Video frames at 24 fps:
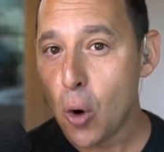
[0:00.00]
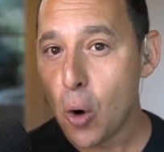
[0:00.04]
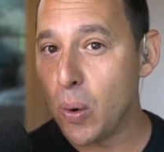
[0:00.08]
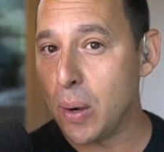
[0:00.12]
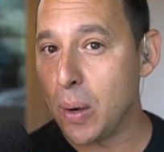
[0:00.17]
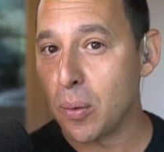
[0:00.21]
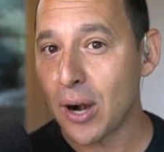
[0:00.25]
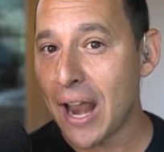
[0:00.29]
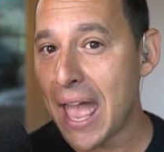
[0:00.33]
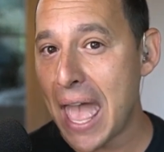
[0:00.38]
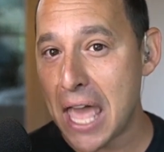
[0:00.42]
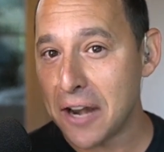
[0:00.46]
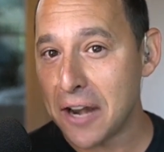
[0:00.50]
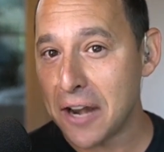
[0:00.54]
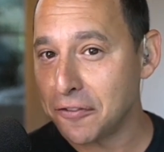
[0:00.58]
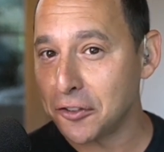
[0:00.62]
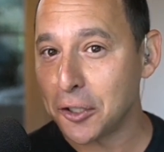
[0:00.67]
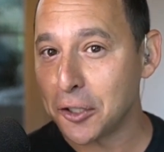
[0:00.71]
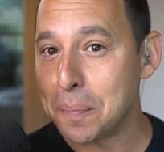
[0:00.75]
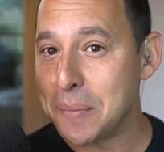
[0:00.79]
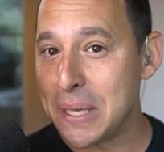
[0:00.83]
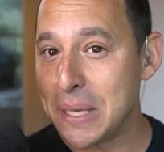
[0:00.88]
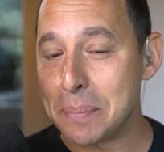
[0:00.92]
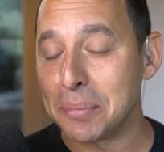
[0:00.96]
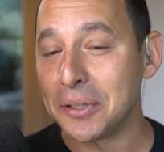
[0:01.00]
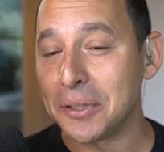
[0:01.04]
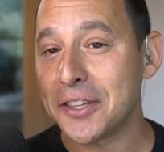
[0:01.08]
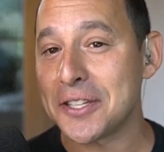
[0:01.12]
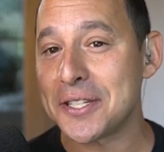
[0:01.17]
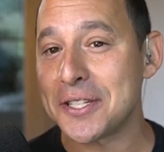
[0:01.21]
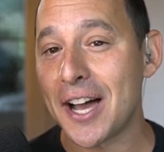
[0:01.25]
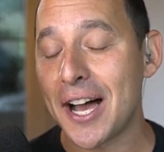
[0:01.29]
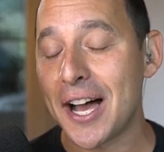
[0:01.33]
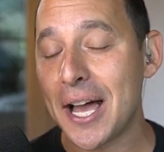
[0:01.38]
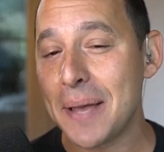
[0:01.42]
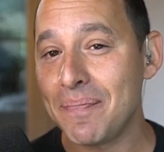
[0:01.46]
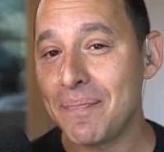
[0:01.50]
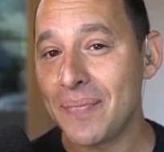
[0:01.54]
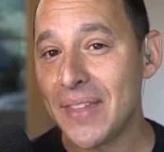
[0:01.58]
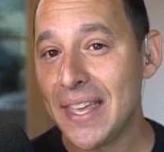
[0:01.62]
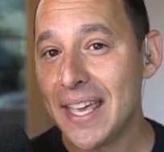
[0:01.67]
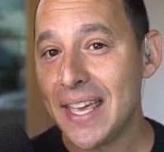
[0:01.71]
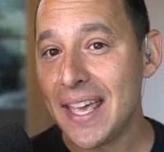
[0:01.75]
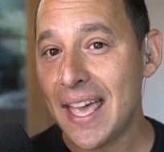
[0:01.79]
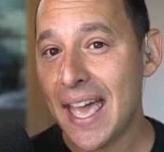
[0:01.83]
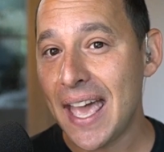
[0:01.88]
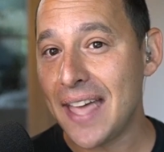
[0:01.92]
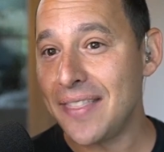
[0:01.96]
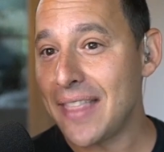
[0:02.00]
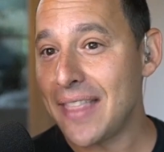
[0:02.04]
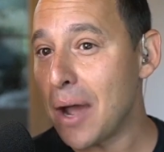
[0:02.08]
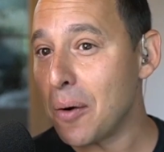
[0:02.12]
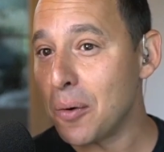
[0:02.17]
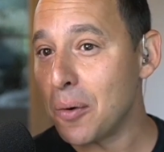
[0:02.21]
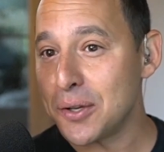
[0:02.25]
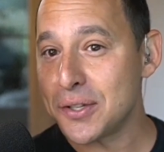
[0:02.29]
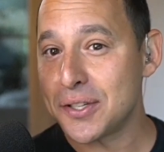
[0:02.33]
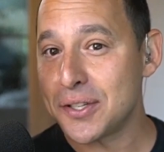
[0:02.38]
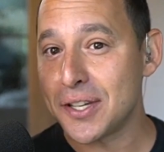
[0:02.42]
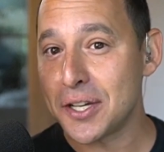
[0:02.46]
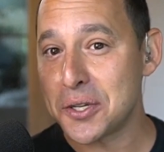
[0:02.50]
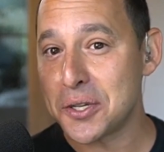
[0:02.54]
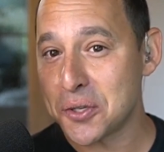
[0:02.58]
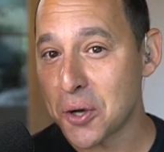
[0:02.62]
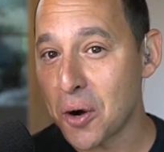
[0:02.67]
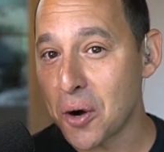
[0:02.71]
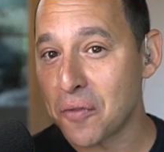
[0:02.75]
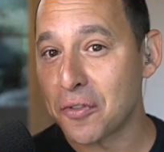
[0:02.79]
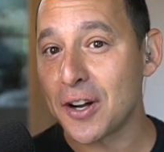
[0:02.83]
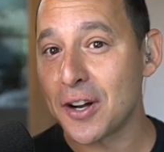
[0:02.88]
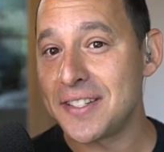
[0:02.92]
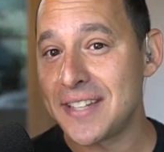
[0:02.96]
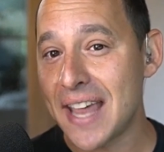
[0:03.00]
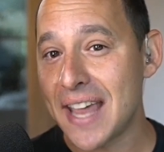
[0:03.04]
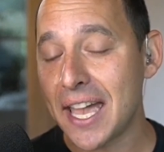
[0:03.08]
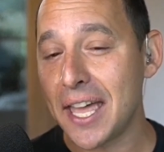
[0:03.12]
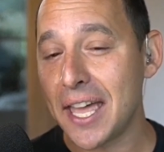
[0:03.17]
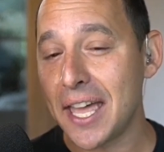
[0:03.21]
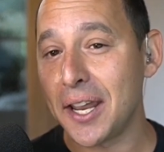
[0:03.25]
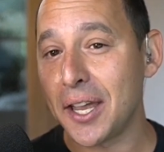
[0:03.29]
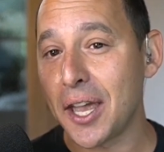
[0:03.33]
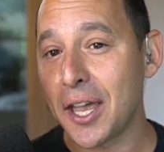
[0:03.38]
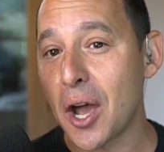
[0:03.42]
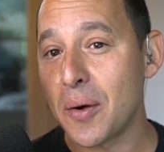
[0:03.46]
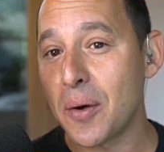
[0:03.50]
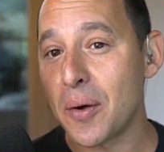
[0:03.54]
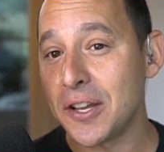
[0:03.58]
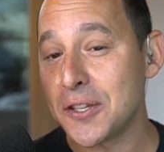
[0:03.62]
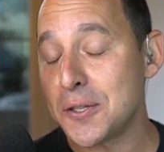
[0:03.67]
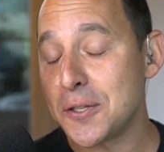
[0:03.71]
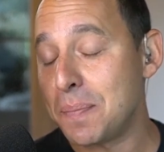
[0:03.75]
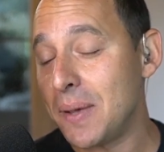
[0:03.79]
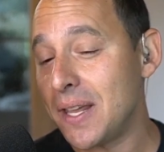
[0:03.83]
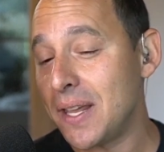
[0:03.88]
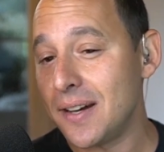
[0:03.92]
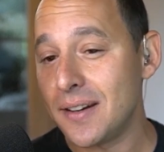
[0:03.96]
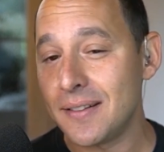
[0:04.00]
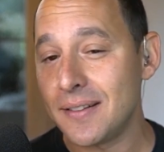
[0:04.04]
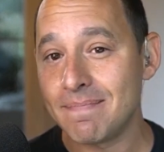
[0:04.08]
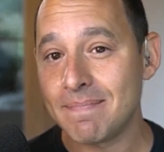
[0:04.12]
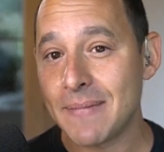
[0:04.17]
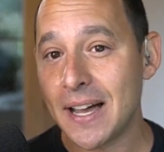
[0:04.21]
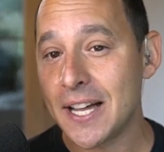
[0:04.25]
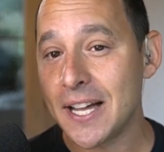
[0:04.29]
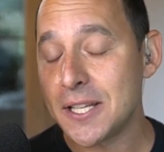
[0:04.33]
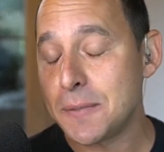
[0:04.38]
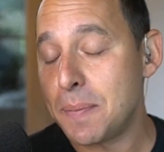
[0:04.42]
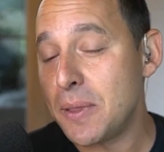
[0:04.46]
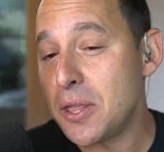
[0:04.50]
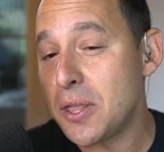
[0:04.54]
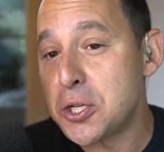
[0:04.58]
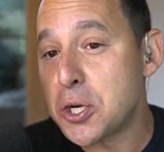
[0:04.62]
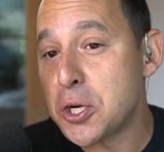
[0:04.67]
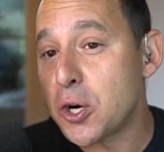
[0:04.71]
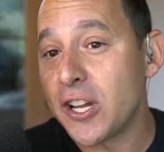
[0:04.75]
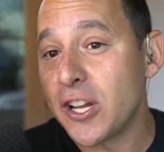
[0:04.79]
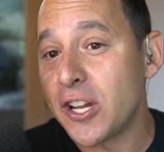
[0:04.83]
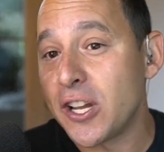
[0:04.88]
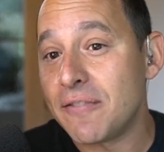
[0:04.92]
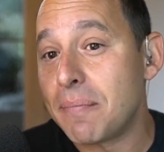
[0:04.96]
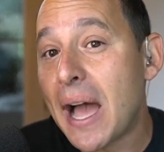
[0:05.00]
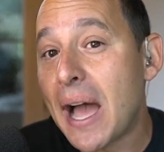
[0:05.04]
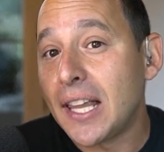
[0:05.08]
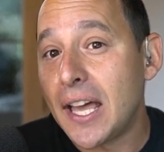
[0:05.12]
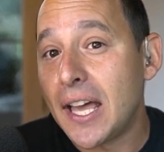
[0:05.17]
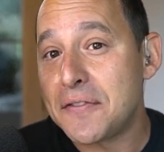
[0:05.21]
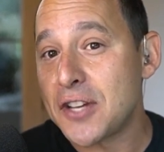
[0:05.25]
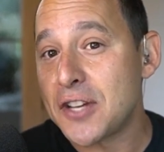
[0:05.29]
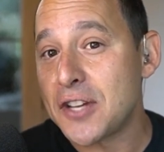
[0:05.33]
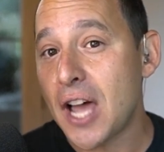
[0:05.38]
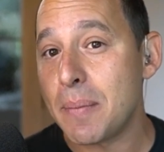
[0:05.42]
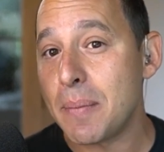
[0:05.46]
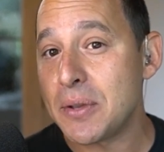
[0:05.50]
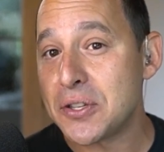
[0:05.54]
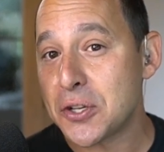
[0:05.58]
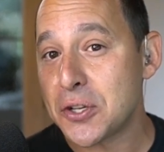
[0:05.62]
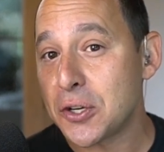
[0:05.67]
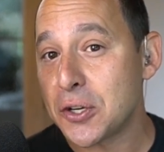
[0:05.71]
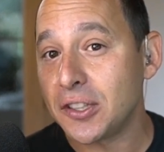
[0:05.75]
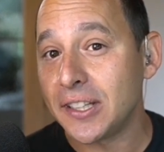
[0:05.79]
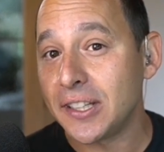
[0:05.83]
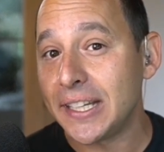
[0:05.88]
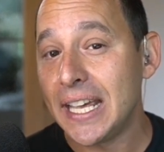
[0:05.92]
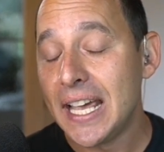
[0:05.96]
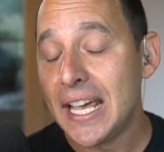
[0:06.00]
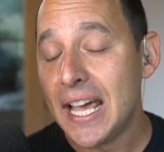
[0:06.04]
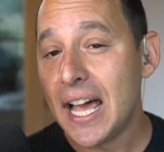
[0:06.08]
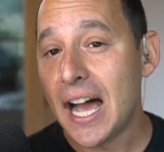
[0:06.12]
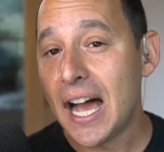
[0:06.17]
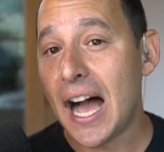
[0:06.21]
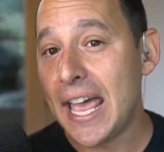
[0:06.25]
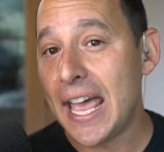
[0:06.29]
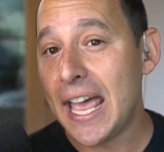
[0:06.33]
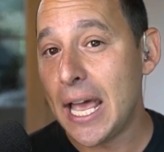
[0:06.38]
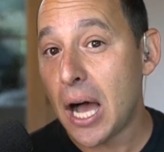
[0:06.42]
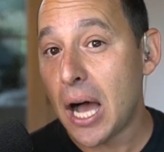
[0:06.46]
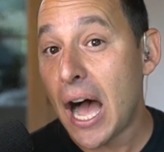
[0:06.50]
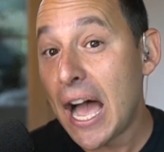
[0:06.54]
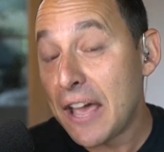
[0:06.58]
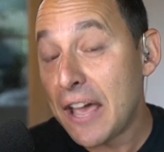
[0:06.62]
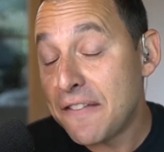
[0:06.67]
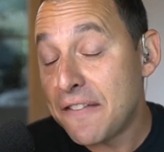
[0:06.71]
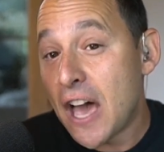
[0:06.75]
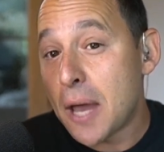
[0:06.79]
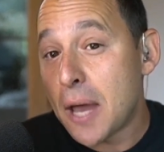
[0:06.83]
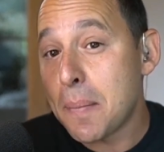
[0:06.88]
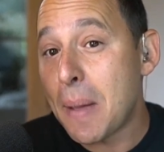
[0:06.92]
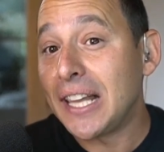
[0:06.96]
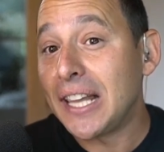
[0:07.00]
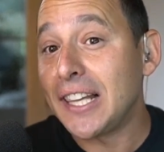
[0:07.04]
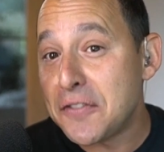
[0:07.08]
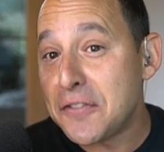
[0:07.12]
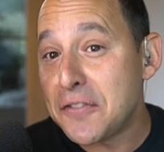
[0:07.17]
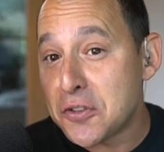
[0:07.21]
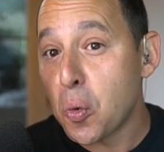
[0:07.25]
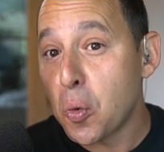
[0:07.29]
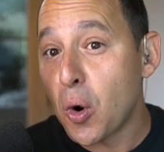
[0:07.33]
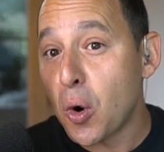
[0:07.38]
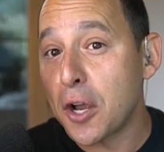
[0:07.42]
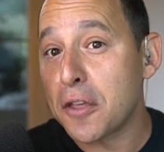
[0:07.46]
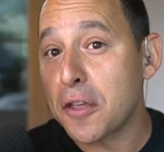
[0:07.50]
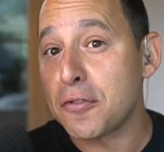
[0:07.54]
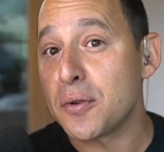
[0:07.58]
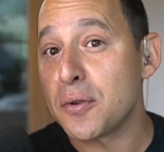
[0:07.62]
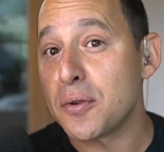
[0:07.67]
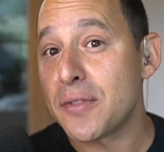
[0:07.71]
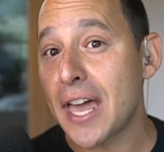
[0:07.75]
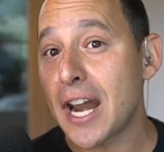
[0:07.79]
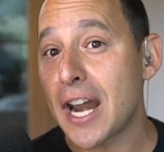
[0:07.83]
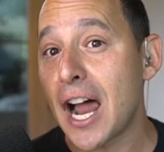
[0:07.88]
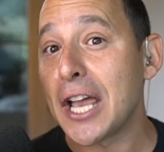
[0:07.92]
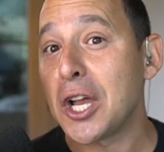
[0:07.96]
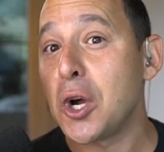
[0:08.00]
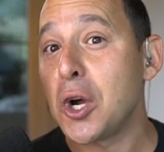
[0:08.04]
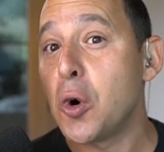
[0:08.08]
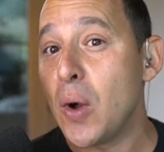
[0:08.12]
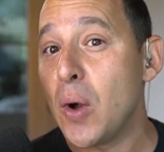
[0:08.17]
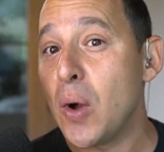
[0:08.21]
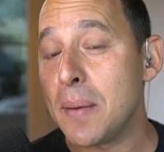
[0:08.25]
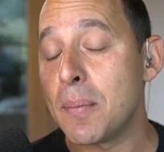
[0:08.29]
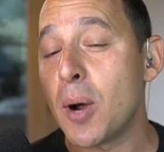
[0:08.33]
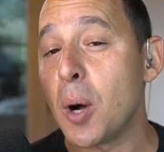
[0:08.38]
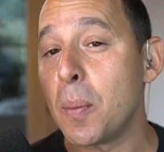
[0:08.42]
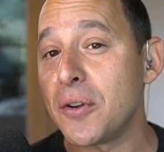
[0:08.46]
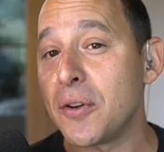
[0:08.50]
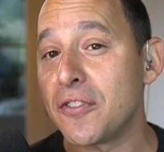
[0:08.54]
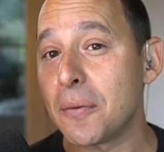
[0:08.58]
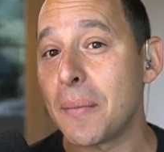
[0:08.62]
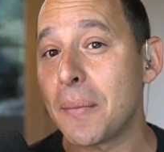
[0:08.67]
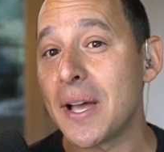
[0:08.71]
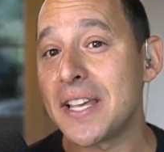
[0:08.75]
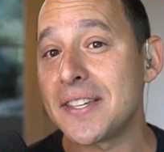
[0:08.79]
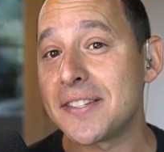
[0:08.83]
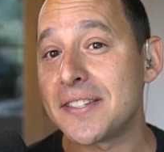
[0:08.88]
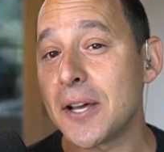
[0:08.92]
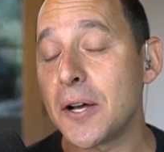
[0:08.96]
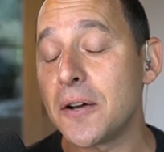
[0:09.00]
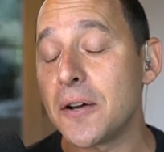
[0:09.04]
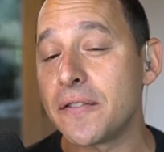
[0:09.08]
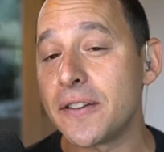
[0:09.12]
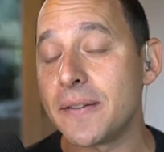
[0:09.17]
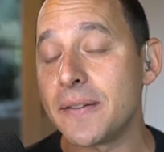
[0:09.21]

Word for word: We were a handful of people at the time, and that was uh, just over a decade ago. And it's been uh, it's been the journey of my lifetime, and certainly I I found my life's work through that I quit moment for myself.